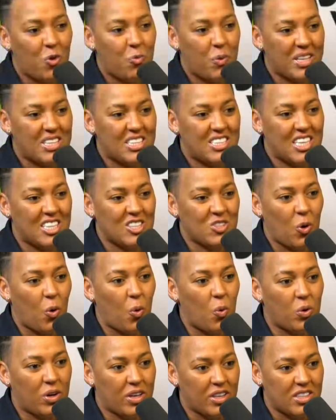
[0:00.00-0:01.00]
win since
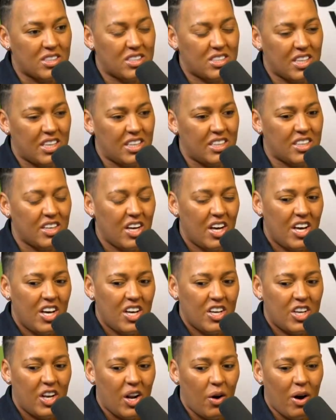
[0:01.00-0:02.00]
August. And,
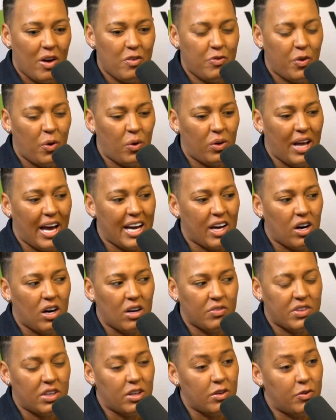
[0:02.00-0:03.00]
I feel like
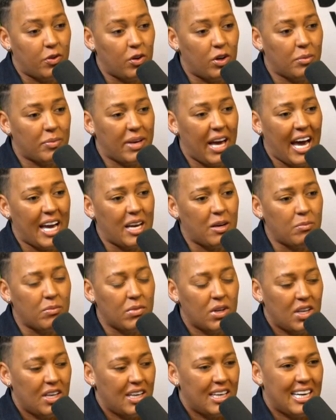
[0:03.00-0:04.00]
after the Fulham game,
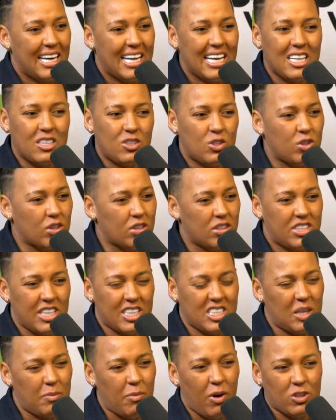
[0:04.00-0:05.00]
Leeds,
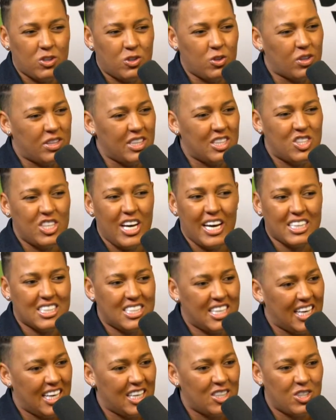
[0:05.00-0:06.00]
Jesse Marsch looked
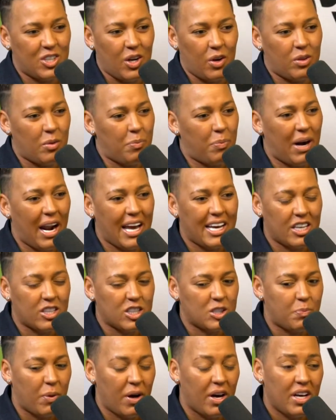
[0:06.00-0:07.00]
dejected, the
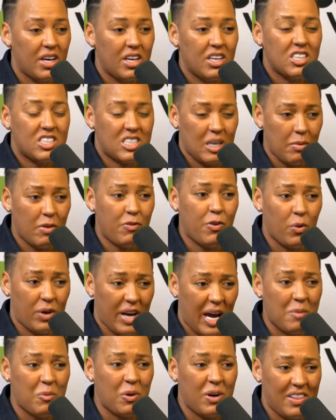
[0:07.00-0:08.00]
players. But Somerville
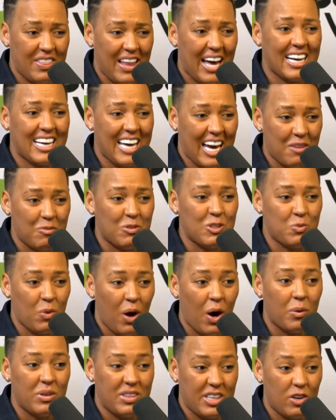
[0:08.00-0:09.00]
came on in that game as
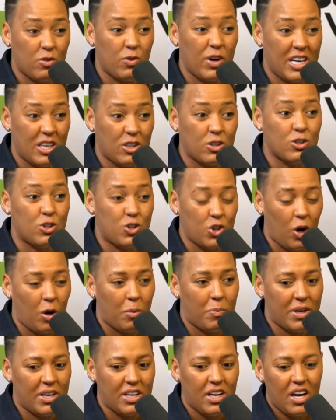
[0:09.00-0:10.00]
well and did a really good
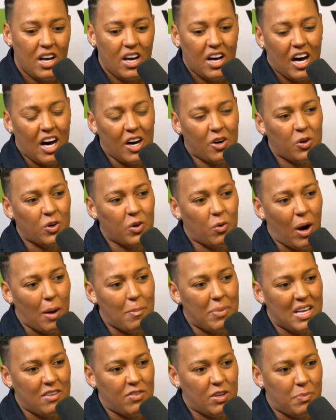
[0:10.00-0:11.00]
job. And I couldn't quite
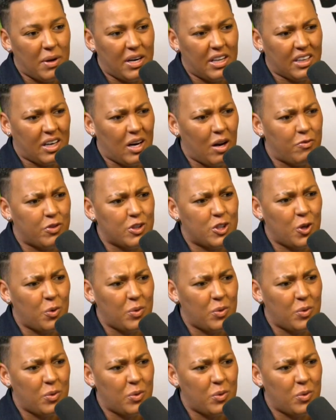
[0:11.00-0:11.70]
believe he'd been at the club for 2